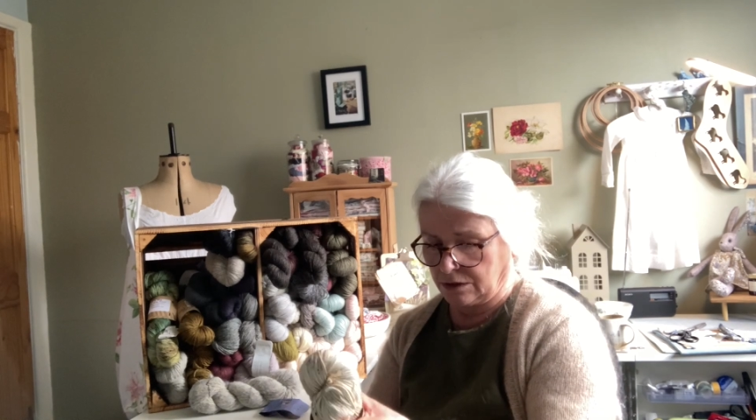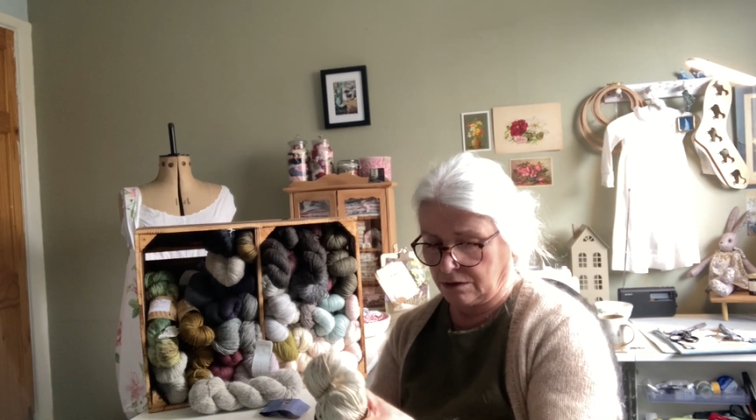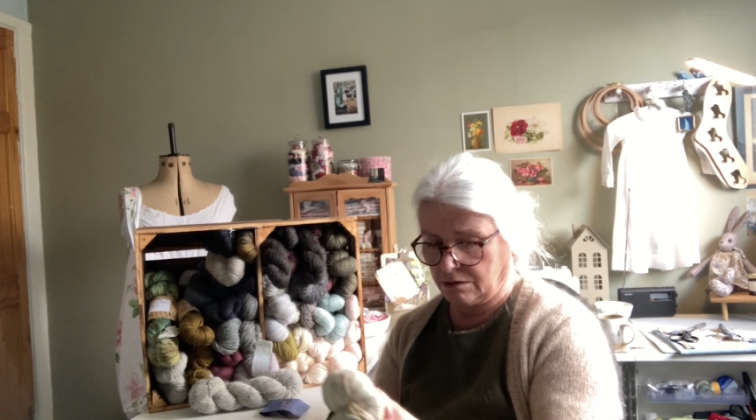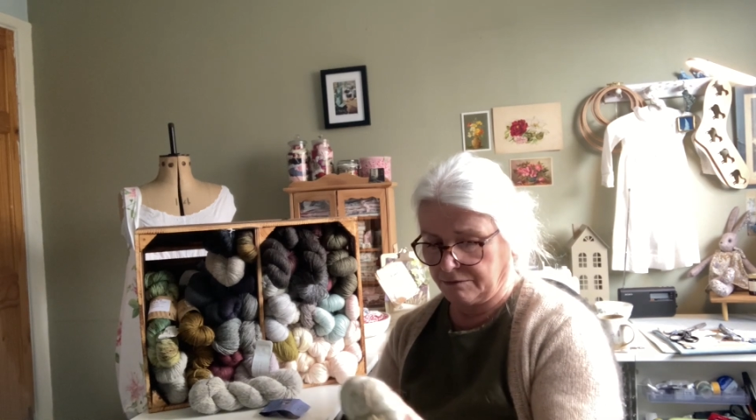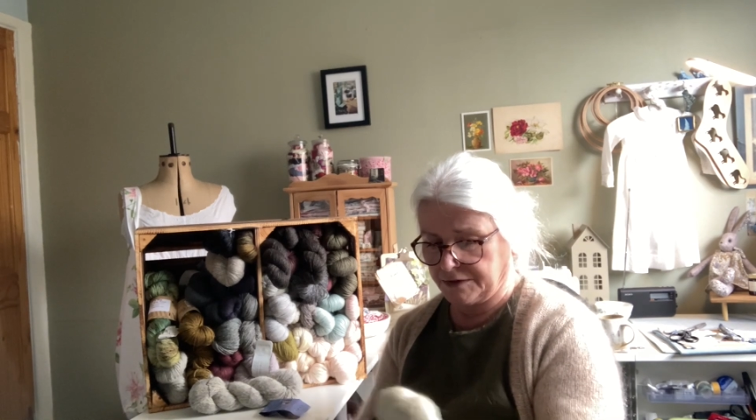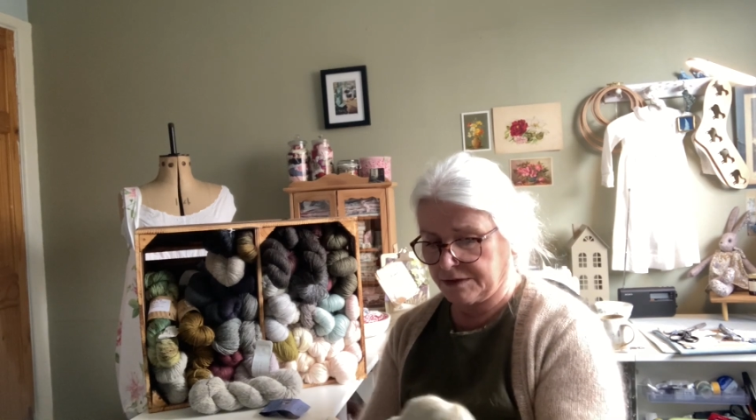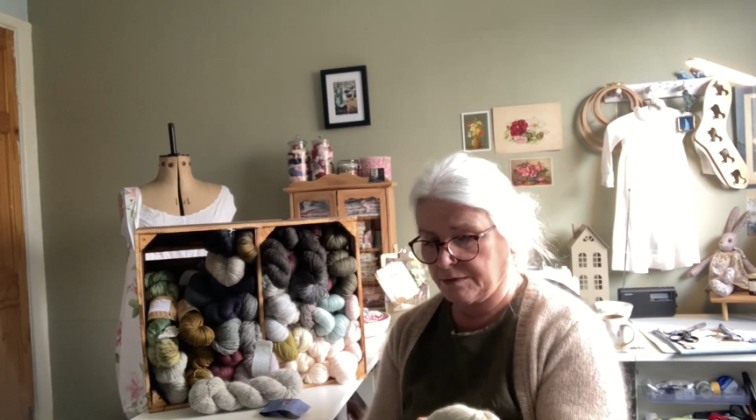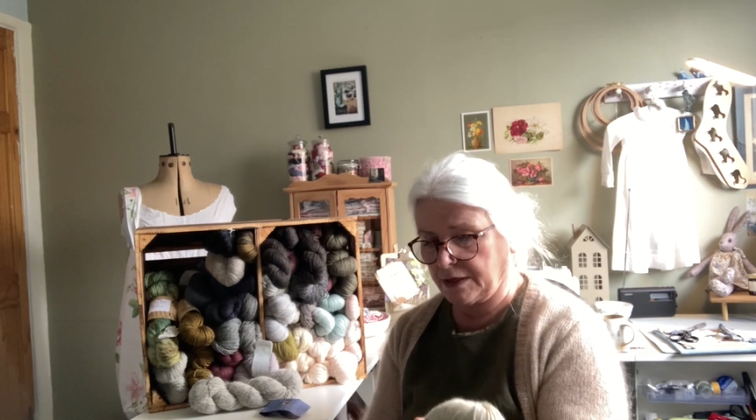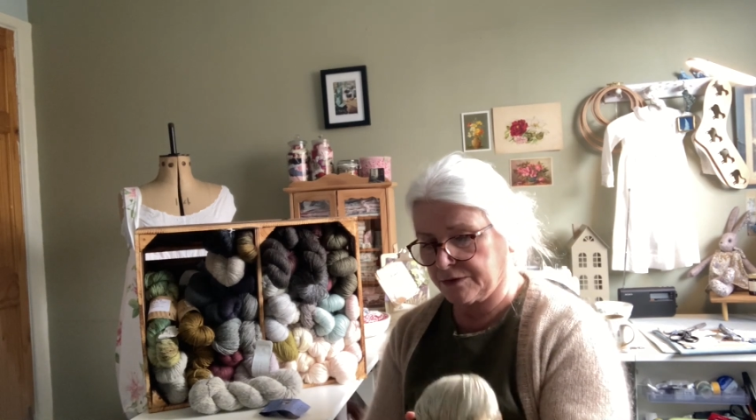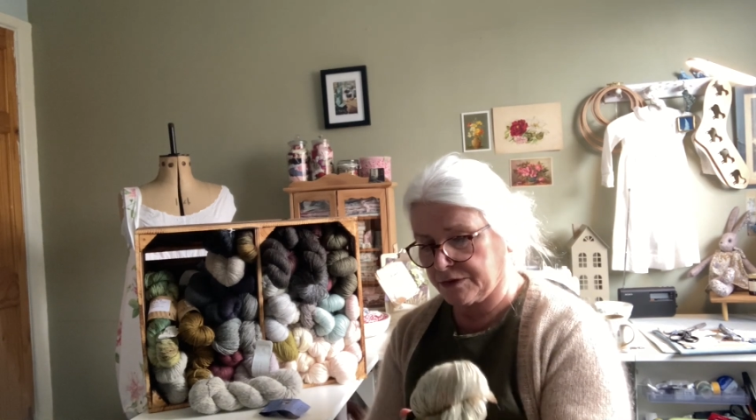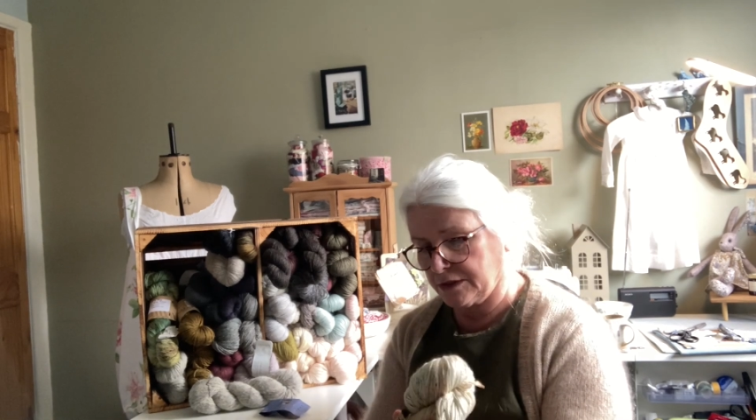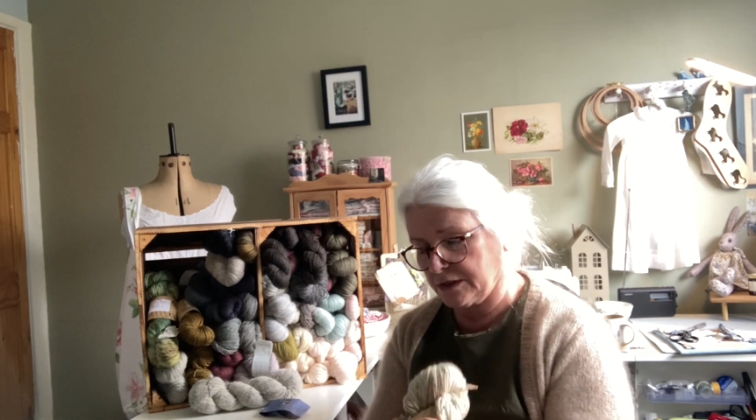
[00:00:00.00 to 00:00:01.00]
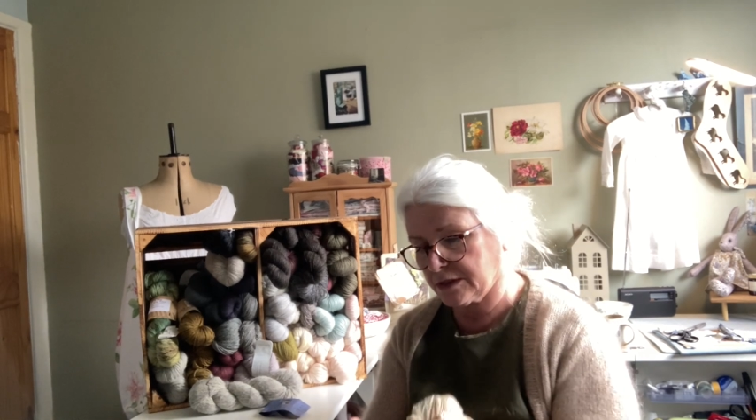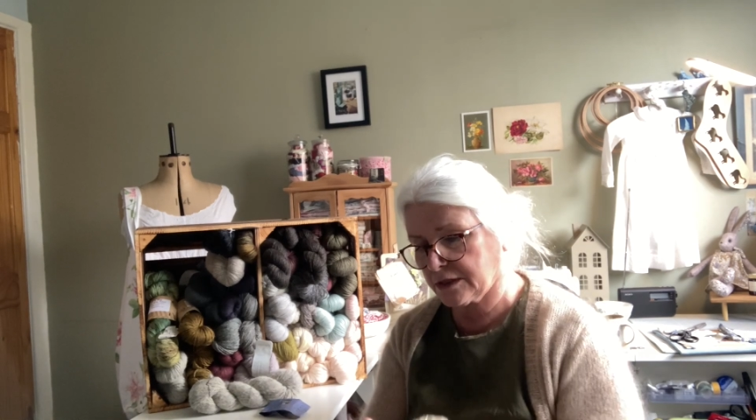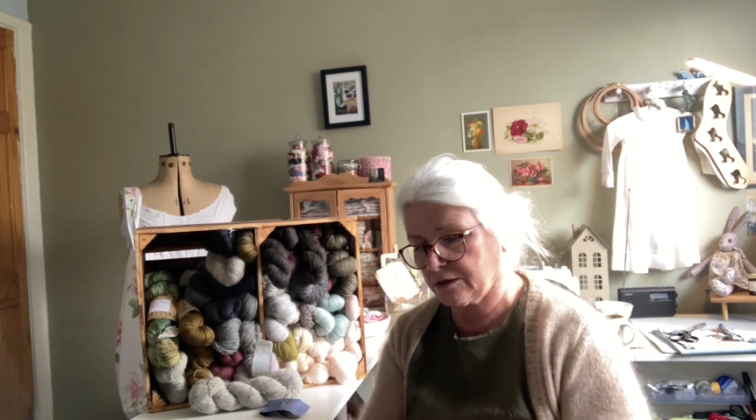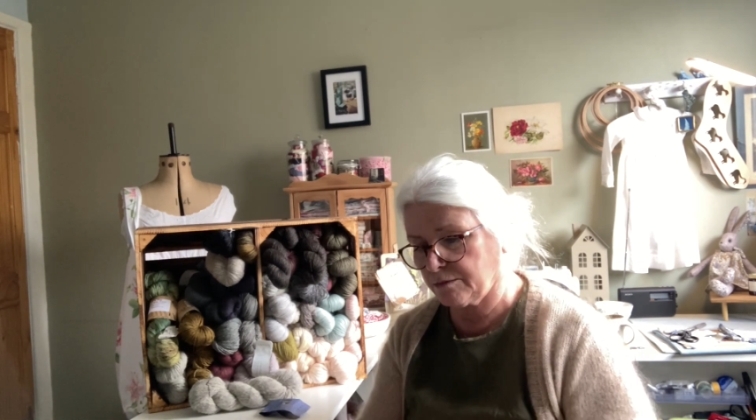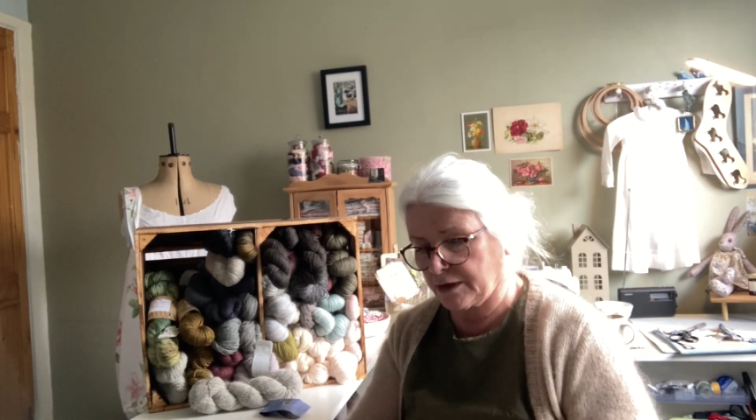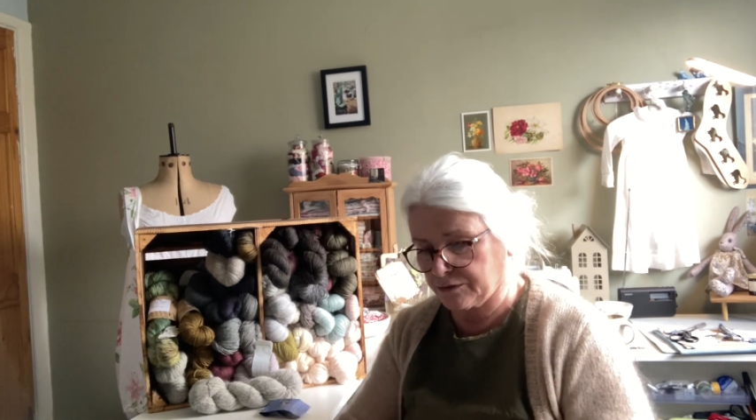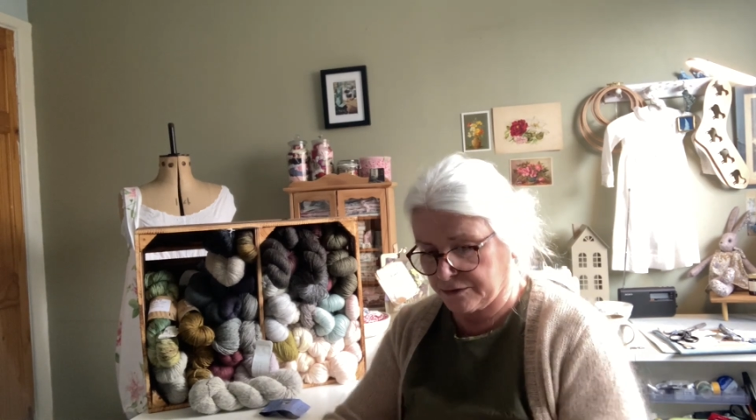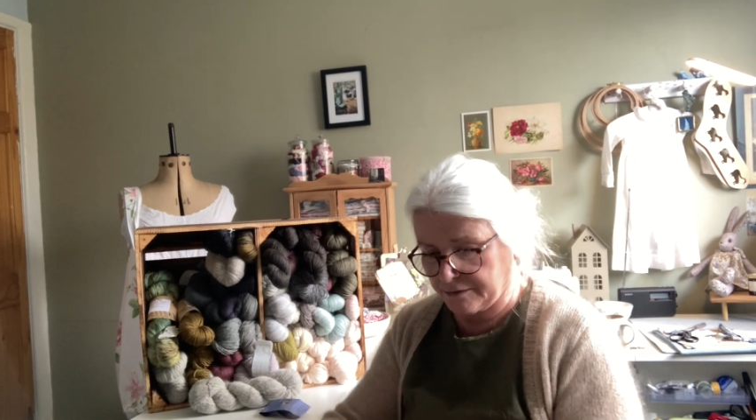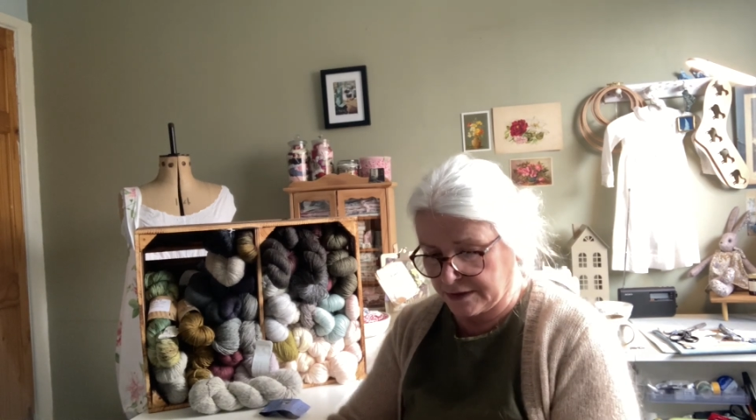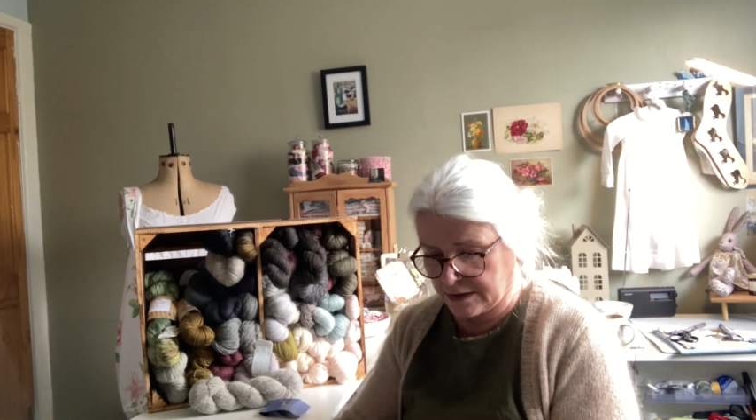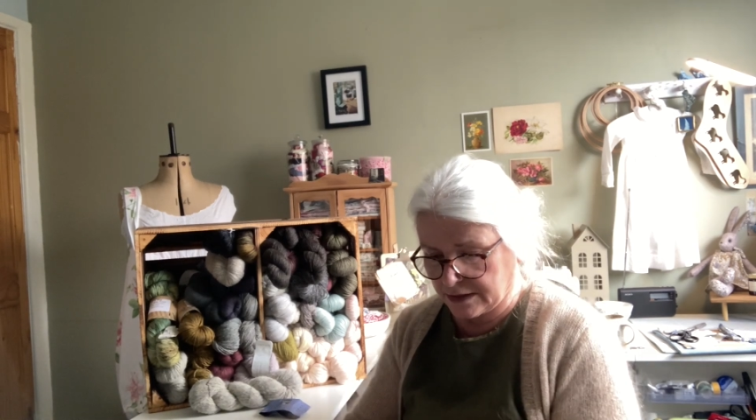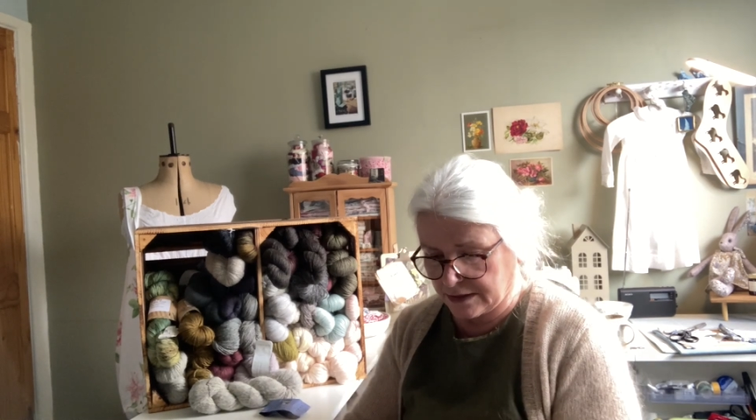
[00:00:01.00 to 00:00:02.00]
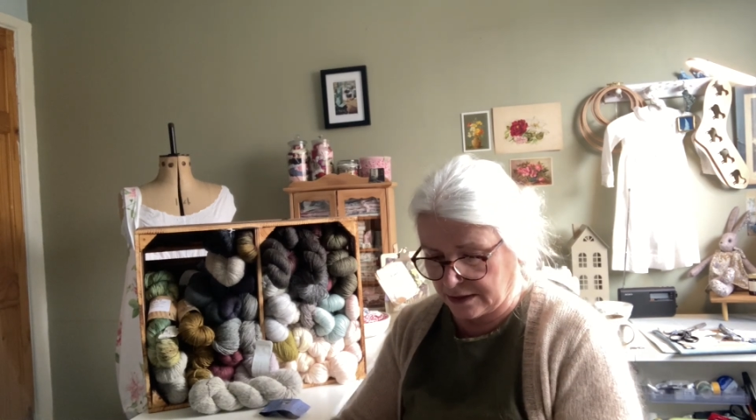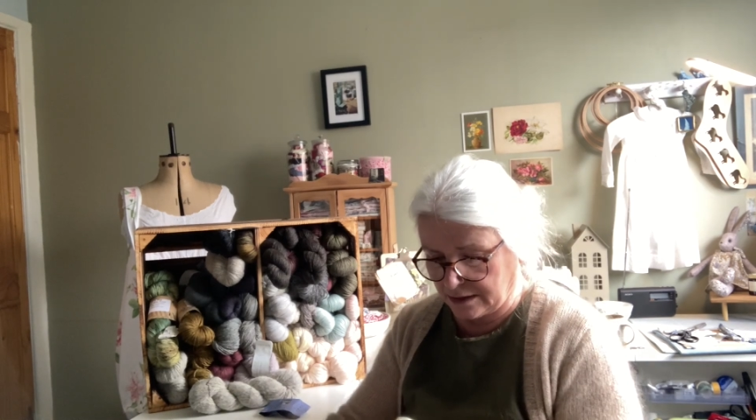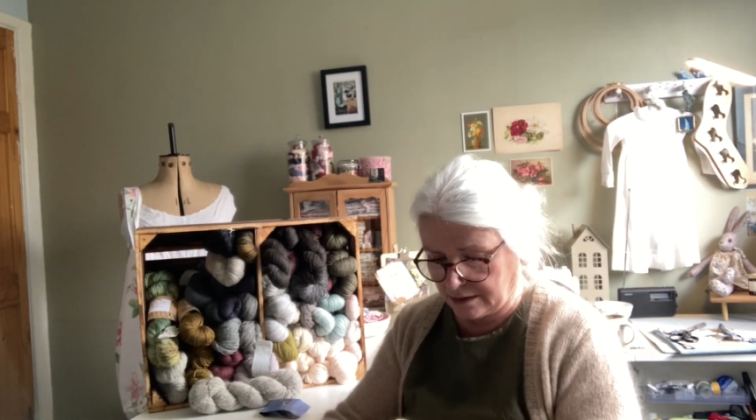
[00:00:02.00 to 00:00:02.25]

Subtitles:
Harvest Mouse, and it's come out of its